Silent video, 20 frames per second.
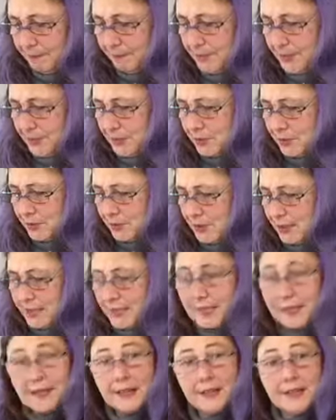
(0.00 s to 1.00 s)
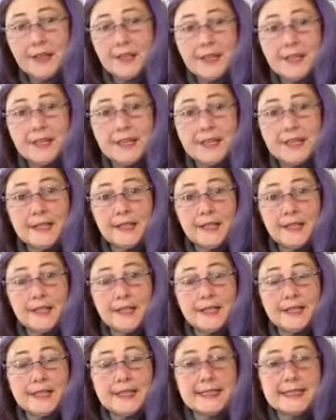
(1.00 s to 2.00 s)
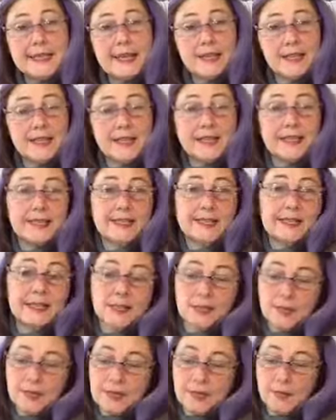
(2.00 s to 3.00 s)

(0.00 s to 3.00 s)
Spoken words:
excuse me, and underneath it and see how tight it gets when I